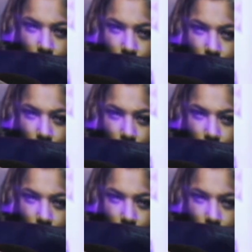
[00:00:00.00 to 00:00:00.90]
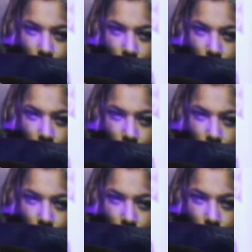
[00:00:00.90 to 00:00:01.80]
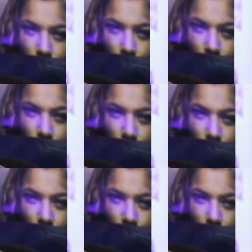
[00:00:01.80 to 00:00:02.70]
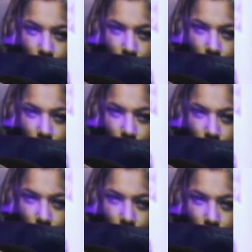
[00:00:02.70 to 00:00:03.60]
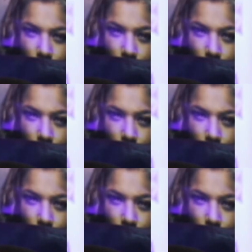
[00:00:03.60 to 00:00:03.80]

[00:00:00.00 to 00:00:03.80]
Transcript: The person shown says nothing.